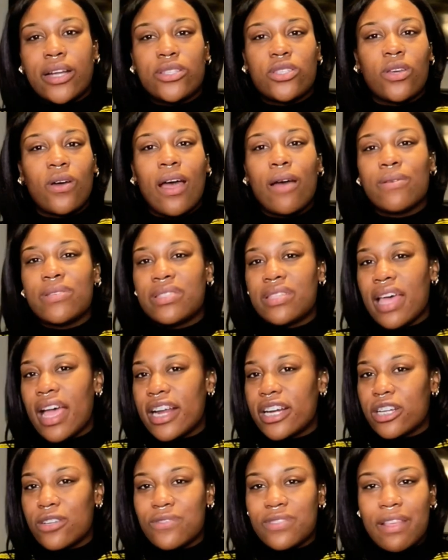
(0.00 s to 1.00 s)
So I was
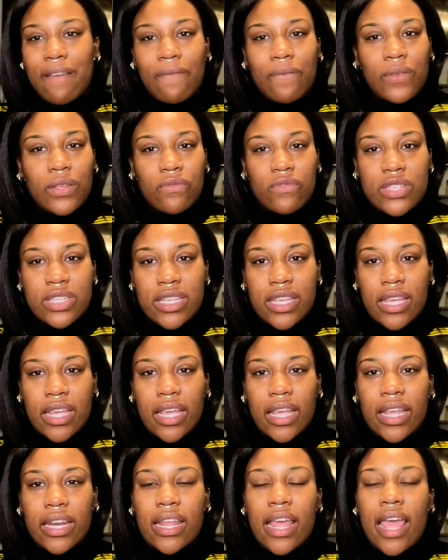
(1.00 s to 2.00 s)
diagnosed at 15.